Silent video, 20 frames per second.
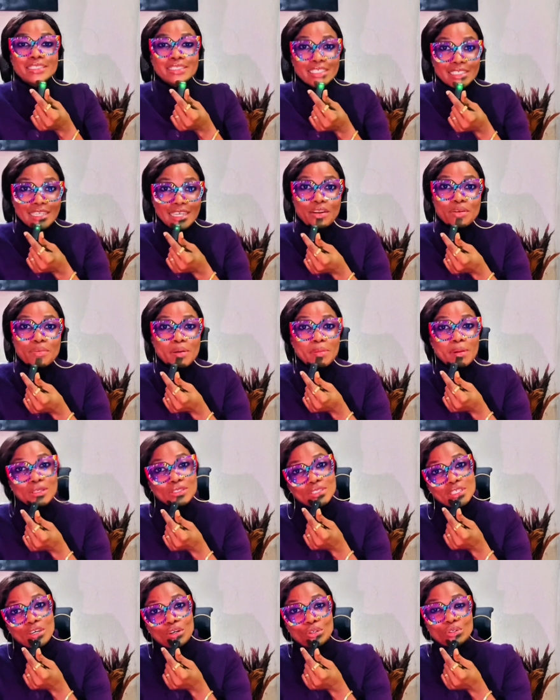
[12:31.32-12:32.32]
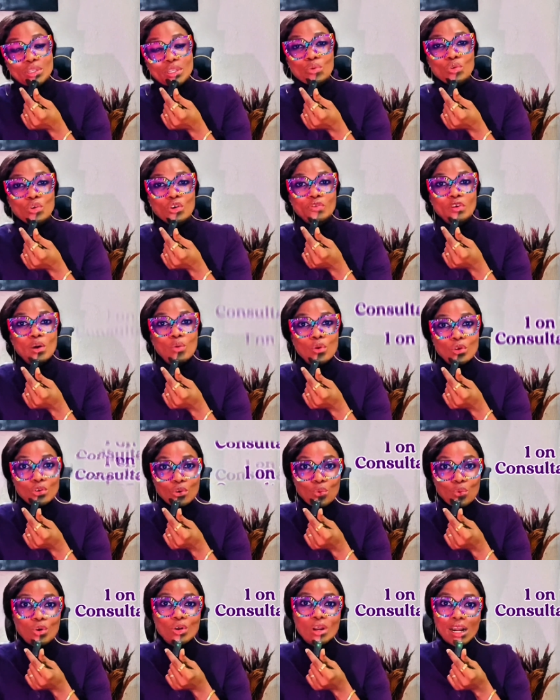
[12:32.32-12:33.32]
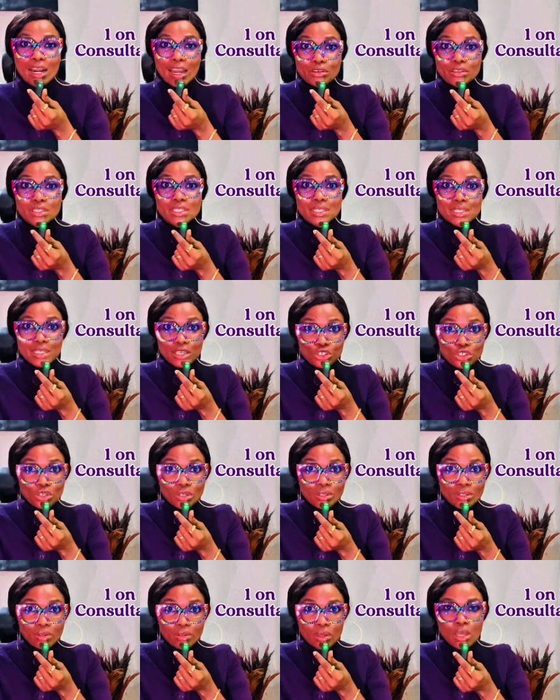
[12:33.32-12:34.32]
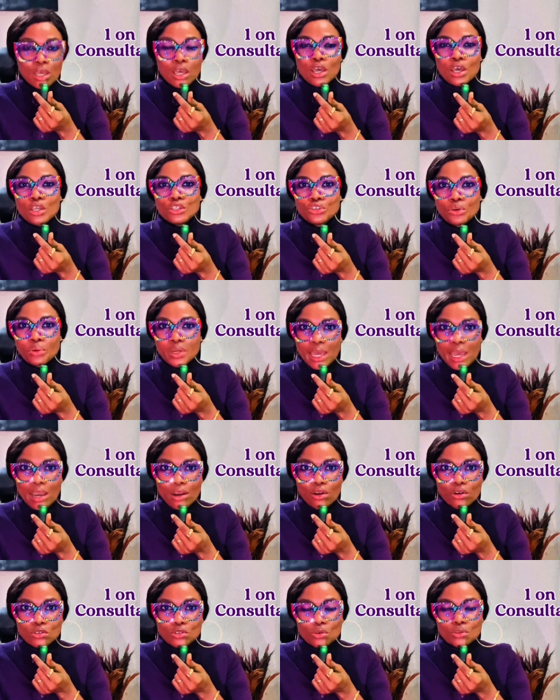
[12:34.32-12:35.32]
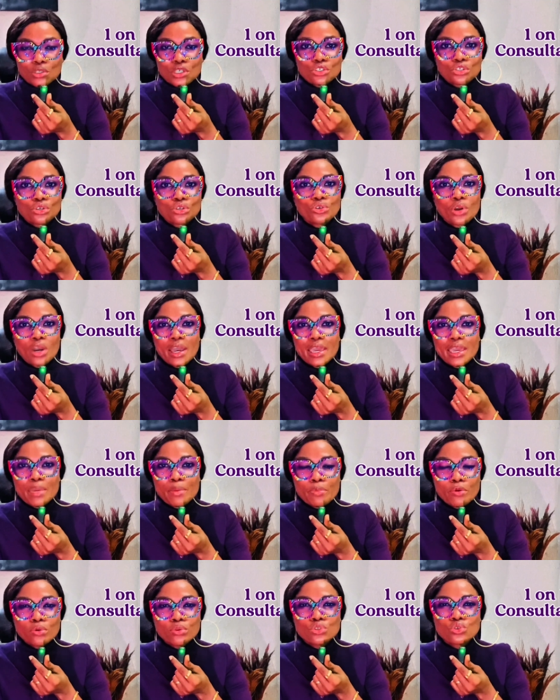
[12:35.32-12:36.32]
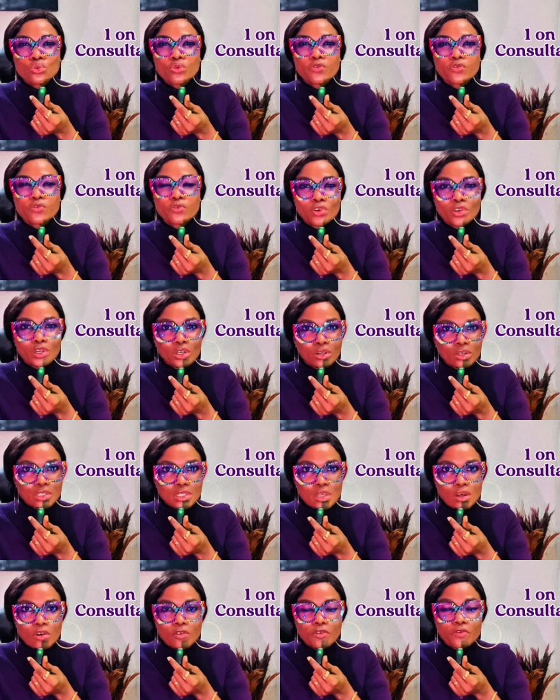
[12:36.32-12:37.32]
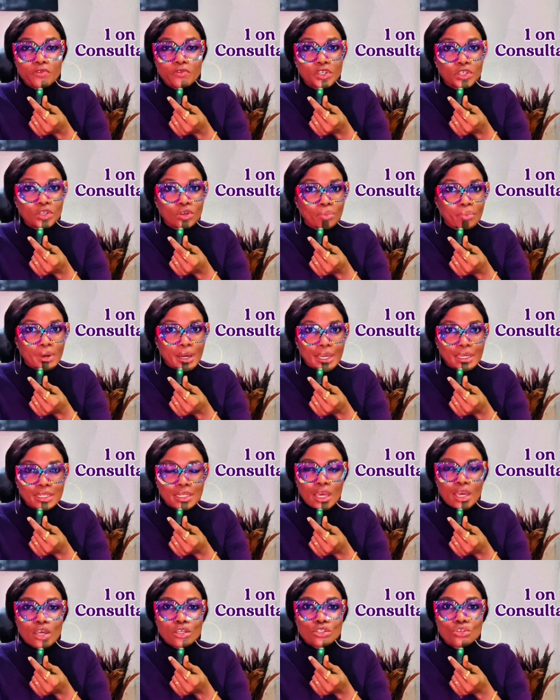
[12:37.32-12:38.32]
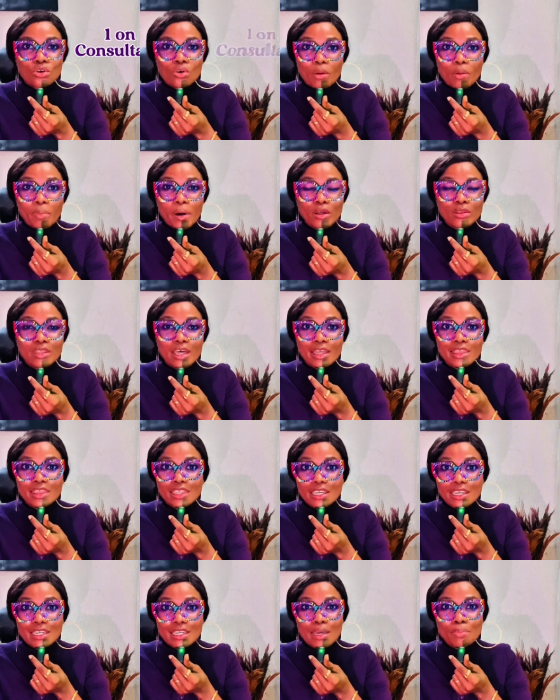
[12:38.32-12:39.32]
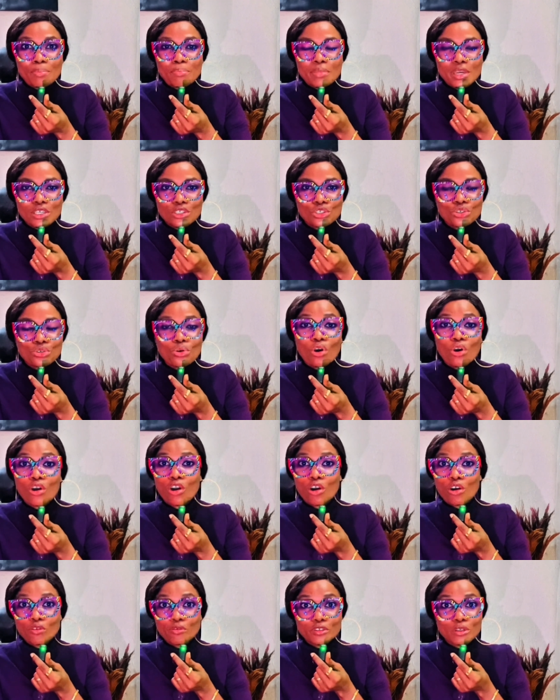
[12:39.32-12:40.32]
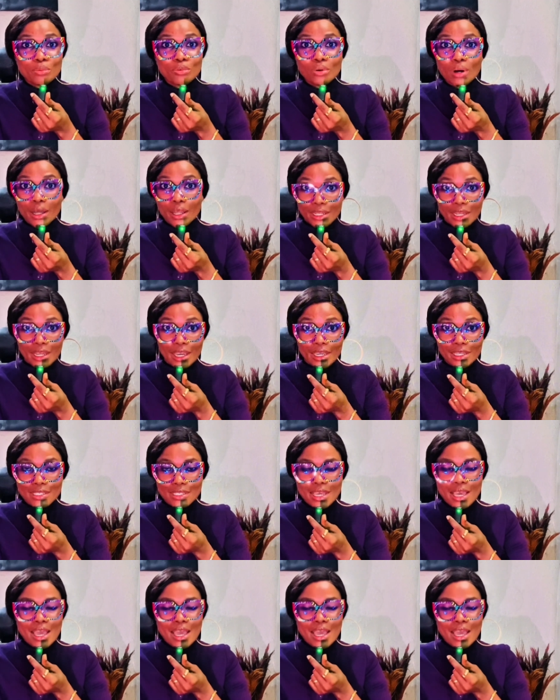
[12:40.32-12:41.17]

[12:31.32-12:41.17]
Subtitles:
Did I remember to tell you that we offer one-on-one clarity session? During our consultation, you are able to free yourself, free your mind, talk about that thing that makes you uncomfortable at night,